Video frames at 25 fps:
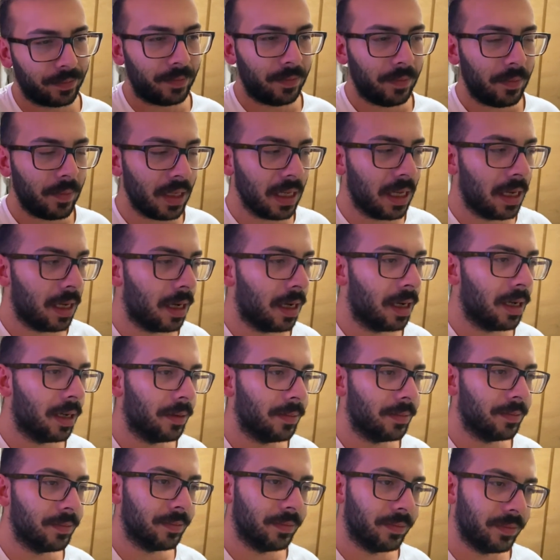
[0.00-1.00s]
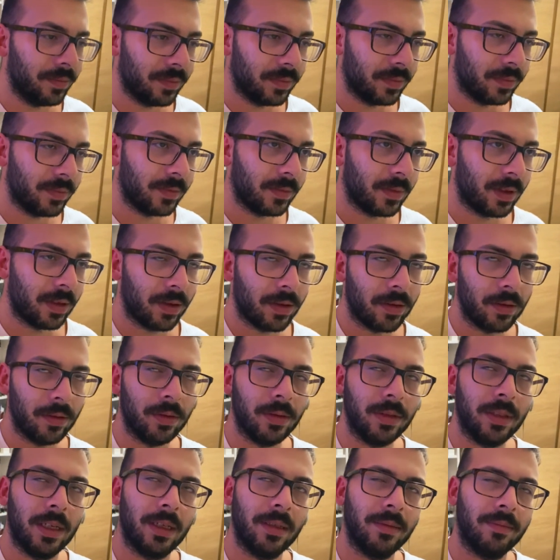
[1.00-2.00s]
Thought
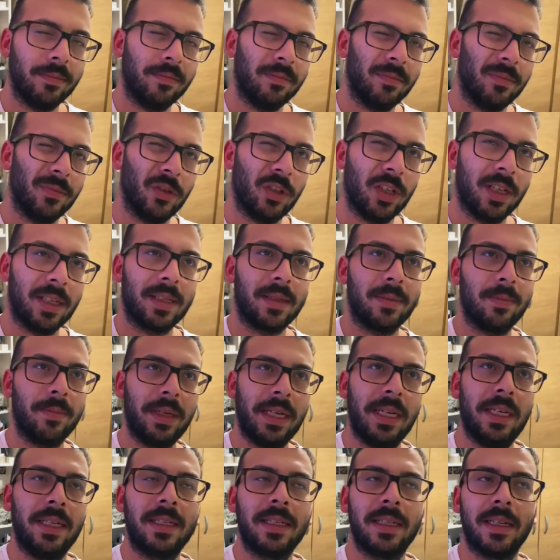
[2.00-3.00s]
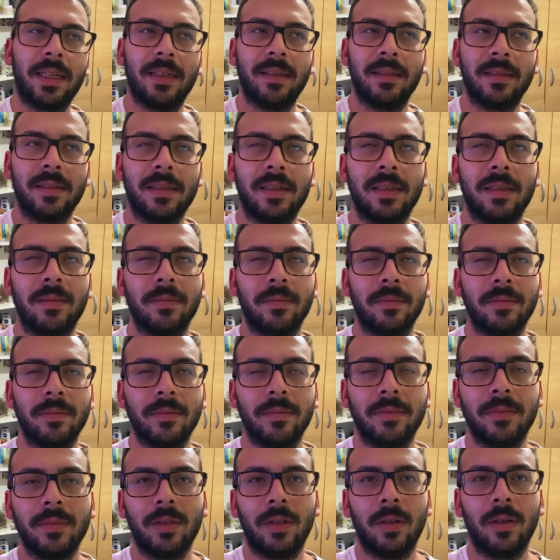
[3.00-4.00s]
that just meat and some
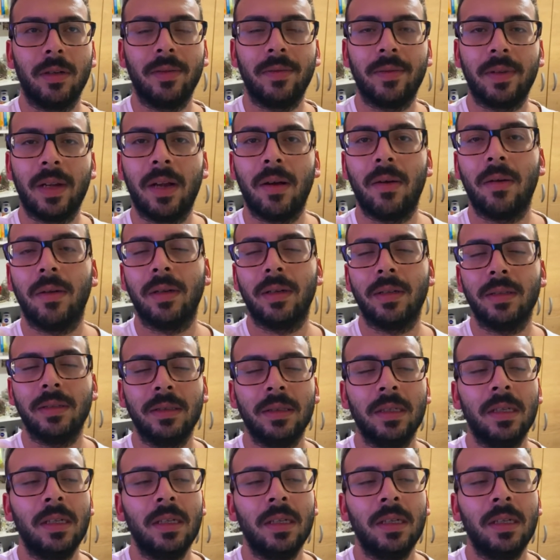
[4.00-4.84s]
cauliflower